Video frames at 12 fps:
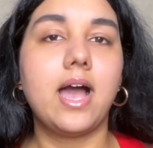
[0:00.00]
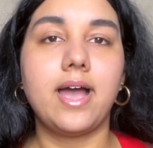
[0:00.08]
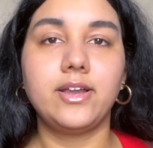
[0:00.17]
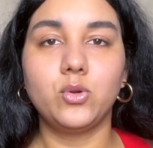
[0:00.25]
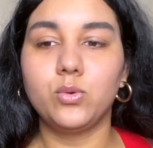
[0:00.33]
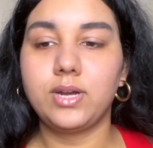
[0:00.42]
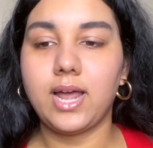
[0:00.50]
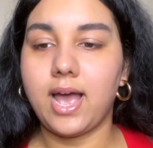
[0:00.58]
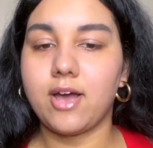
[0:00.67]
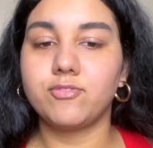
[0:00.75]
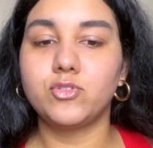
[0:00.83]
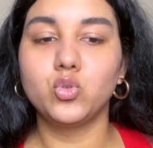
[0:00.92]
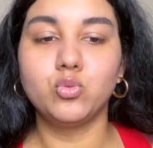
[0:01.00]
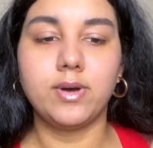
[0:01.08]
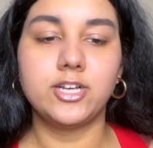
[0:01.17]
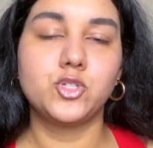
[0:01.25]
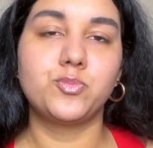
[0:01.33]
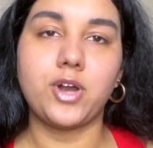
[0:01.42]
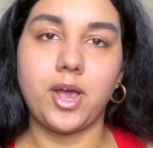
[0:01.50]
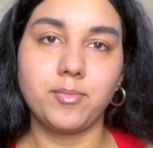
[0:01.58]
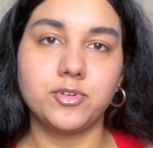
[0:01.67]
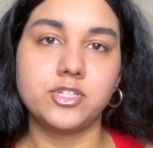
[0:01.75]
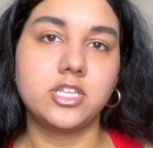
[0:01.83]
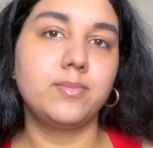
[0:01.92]
I don't have too much
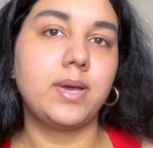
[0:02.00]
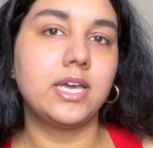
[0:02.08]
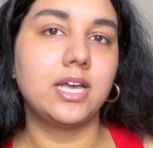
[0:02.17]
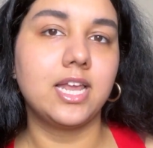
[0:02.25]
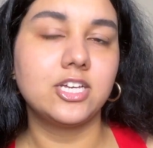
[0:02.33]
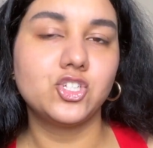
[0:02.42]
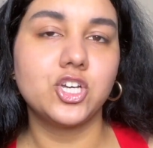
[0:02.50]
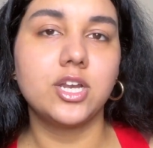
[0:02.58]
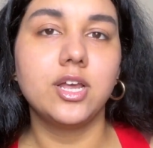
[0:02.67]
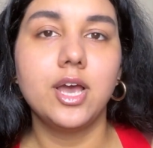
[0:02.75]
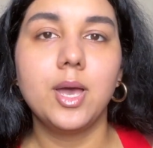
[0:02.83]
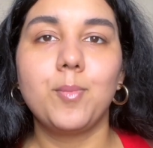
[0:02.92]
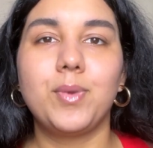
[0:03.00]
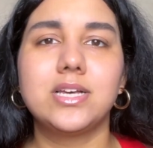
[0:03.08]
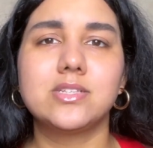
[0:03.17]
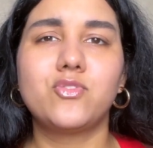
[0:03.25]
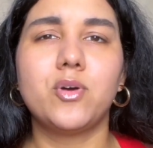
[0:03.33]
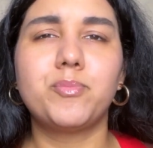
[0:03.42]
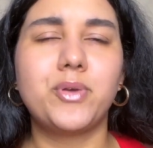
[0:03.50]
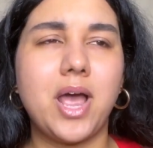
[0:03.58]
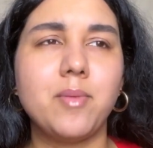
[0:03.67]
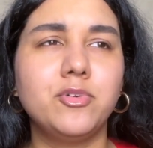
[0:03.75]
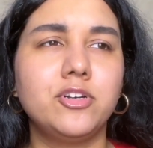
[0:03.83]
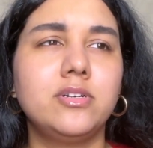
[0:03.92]
primers in my collection because for
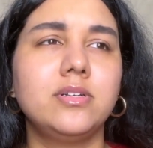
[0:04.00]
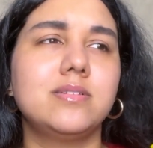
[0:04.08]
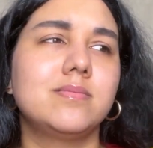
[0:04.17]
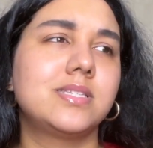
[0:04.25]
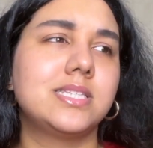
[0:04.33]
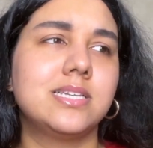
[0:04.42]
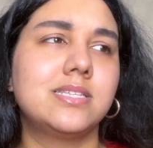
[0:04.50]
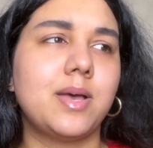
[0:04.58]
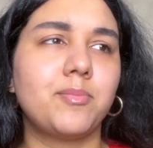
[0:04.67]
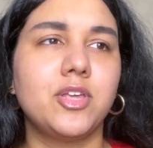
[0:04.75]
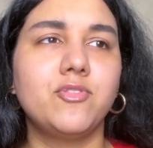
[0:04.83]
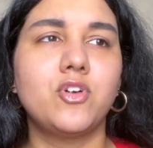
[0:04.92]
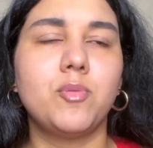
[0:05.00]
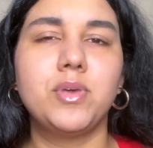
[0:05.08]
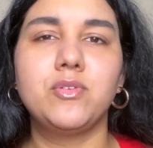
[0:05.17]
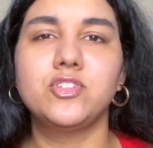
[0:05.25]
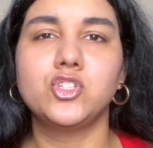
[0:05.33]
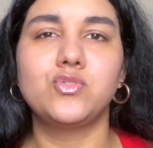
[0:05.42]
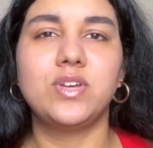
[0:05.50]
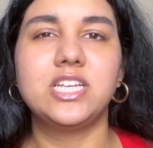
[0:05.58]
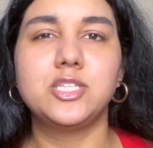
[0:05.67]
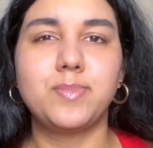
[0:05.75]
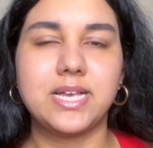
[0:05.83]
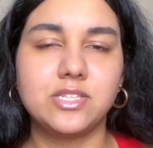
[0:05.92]
primer is something for me which is very
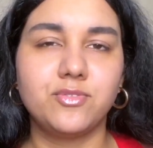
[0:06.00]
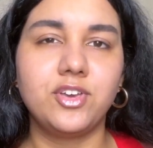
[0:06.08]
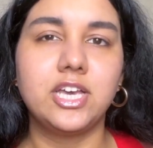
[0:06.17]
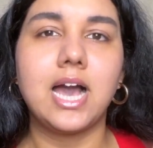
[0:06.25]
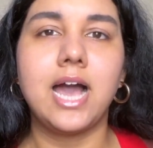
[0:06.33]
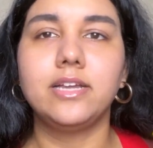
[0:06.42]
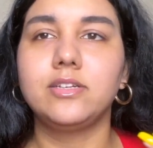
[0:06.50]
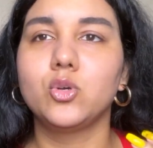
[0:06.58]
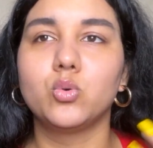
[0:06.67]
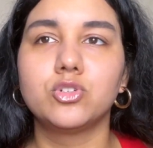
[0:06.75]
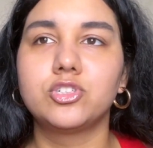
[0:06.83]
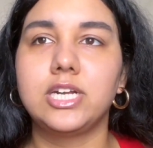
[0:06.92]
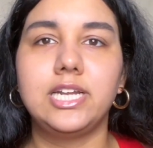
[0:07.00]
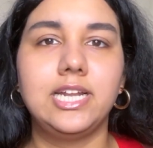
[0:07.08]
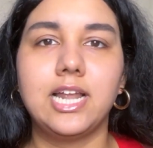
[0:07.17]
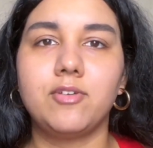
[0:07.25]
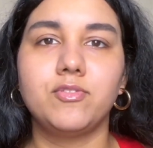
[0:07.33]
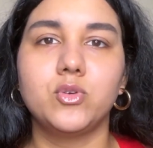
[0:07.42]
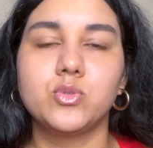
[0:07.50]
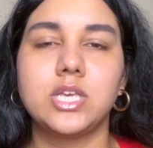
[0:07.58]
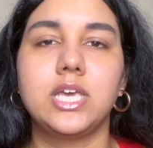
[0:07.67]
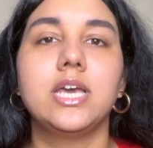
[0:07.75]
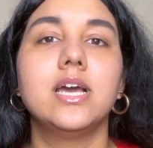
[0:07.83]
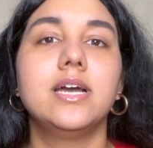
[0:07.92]
specific. I don't really love
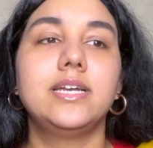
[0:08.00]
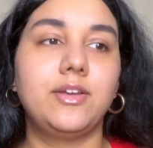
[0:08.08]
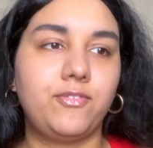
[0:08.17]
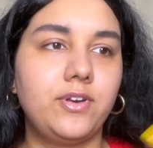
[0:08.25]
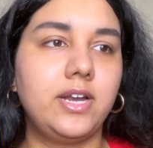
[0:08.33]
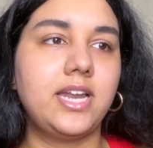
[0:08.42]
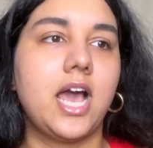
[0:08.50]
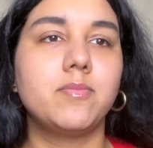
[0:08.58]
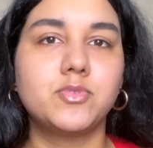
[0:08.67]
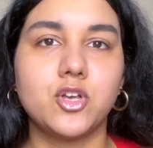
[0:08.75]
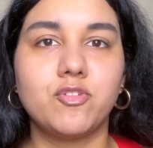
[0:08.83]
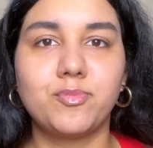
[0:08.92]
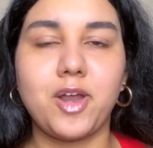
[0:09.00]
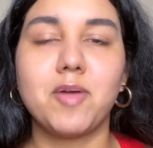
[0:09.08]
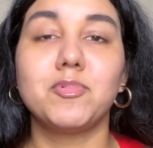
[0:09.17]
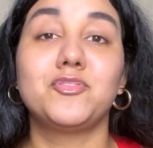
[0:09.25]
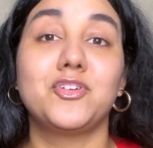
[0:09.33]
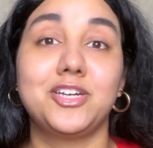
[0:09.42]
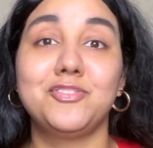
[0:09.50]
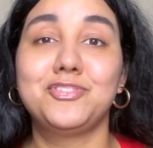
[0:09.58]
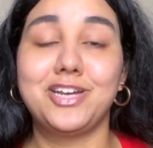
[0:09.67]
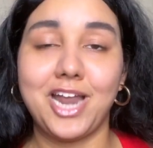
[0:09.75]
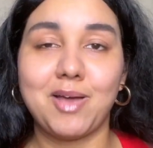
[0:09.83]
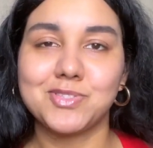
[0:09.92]
using different types of primer for
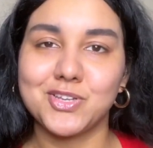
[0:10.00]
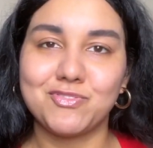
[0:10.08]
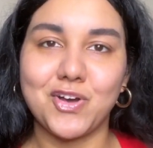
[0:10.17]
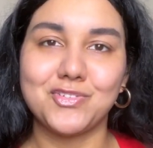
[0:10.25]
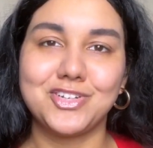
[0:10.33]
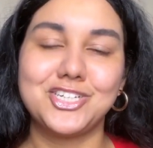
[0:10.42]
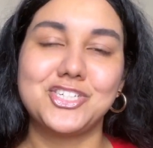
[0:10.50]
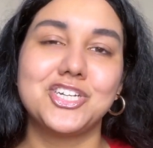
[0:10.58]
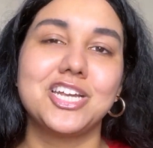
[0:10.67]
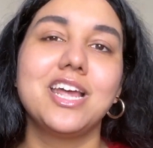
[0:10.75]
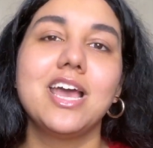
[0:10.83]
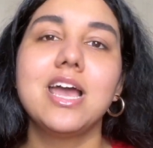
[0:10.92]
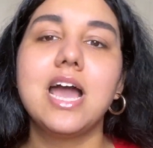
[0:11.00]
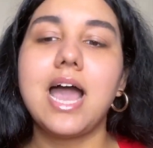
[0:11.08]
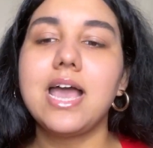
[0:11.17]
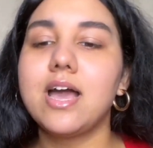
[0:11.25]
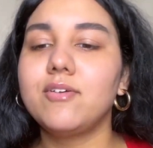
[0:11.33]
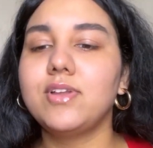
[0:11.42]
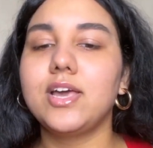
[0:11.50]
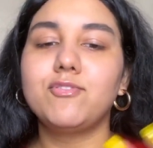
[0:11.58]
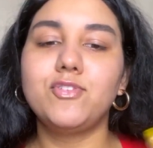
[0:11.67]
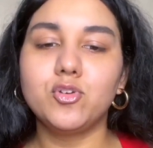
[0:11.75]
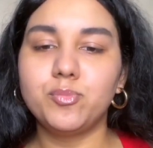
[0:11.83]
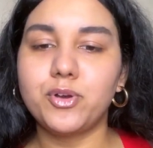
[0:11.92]
different types of foundation. I have
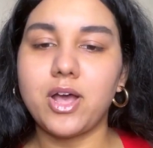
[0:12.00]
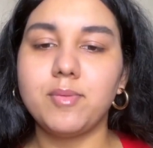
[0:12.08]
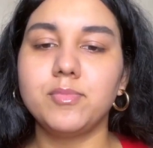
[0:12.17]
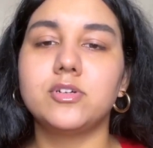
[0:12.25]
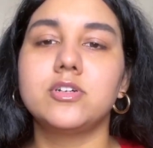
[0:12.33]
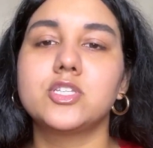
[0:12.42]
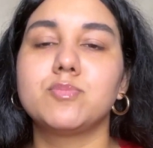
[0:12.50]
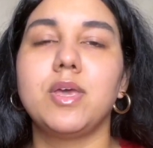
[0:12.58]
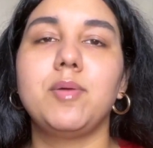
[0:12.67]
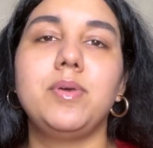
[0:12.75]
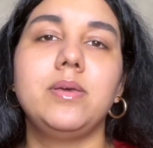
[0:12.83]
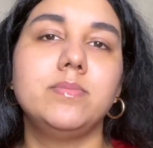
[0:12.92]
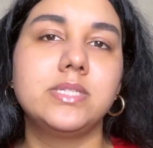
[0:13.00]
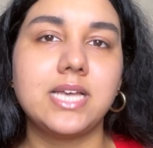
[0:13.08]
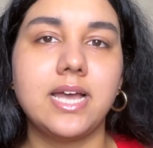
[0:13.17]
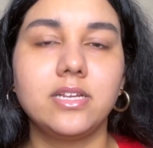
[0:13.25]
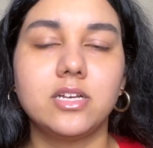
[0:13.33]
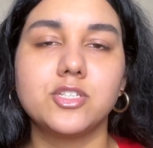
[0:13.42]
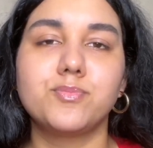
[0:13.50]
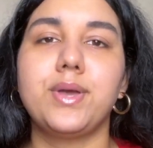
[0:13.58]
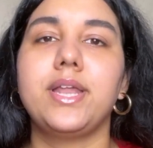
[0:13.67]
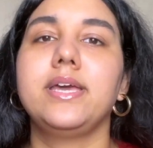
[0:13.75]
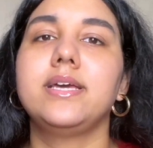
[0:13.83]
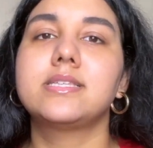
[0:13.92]
few primers, maybe Inside
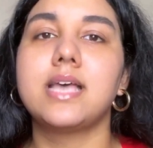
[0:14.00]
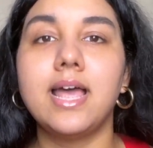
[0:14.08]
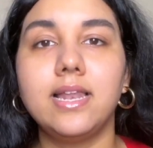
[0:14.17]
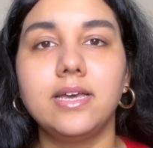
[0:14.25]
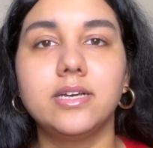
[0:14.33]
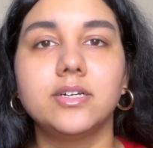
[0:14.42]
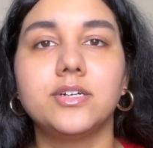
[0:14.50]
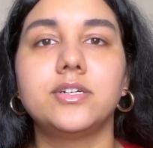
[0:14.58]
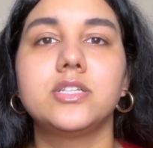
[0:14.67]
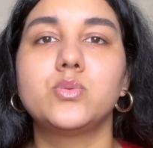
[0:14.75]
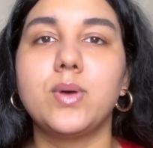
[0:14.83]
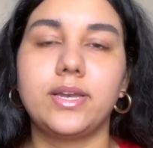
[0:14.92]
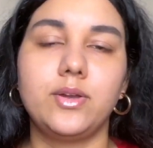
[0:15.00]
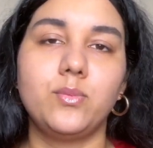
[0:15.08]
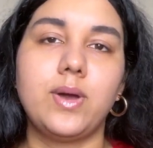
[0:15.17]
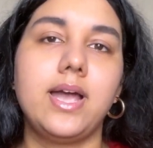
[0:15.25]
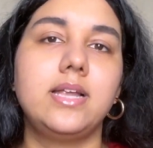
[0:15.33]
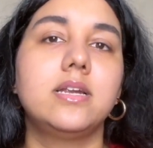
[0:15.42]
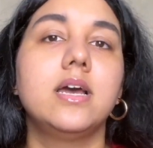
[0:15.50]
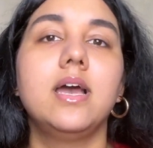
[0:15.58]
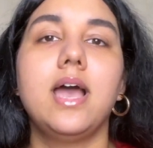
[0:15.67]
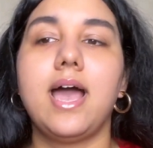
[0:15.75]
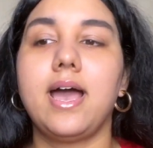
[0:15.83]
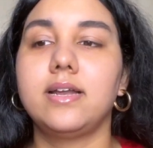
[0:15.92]
Cosmetics, LA Girls, Wet n Wild,
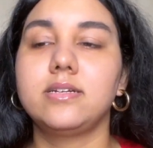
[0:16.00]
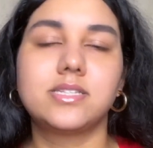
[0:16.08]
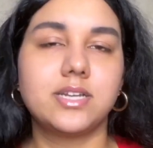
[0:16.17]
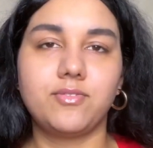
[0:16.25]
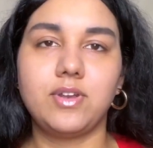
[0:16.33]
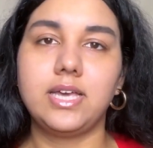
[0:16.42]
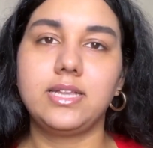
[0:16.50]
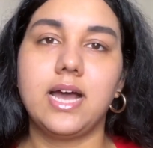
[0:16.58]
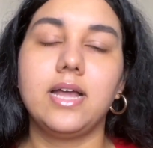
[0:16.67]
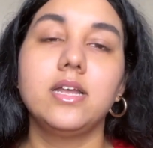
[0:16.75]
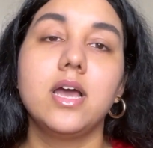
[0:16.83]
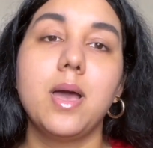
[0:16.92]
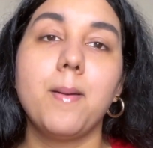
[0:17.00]
and stuff like that.